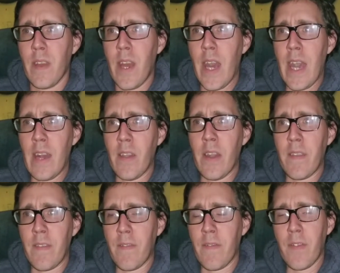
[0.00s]
at
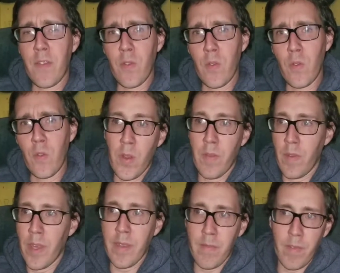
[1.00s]
life through
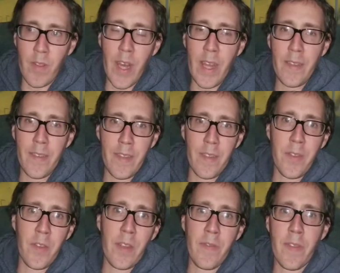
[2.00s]
like glasses that
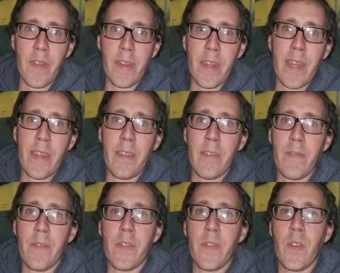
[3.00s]
turn everything negative.
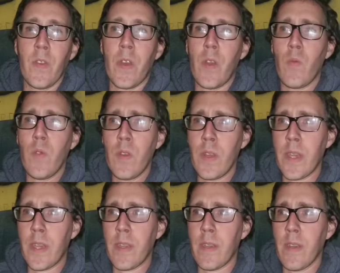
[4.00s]
So that
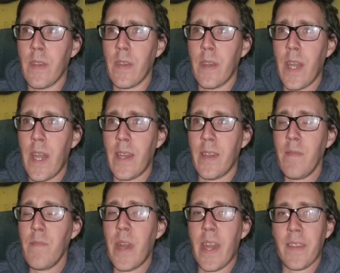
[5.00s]
really had an
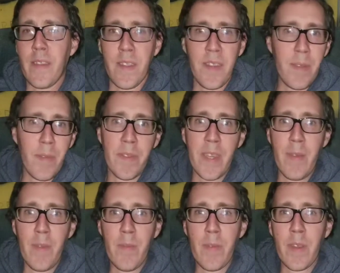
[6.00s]
impact, and the demons came
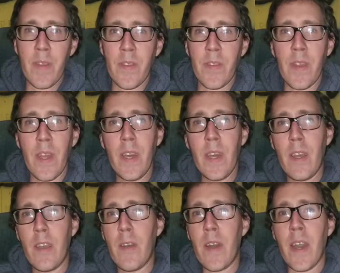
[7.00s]
in because
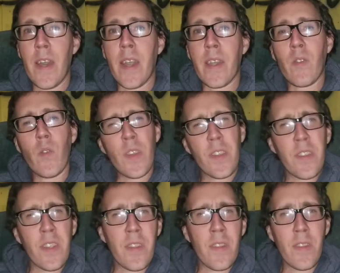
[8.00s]
I
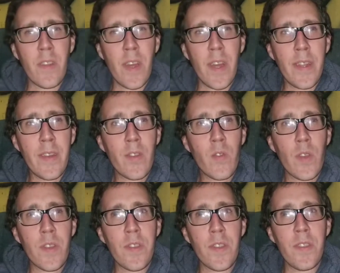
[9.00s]
questioned. I didn't
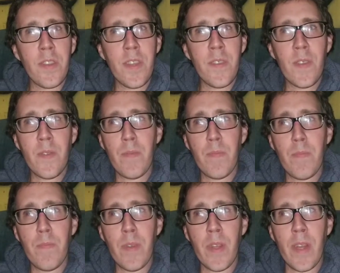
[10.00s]
question Jesus,
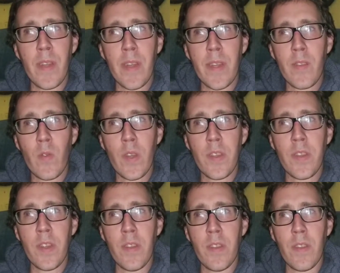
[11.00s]
but I like
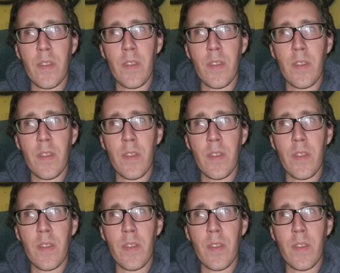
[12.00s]
questioned.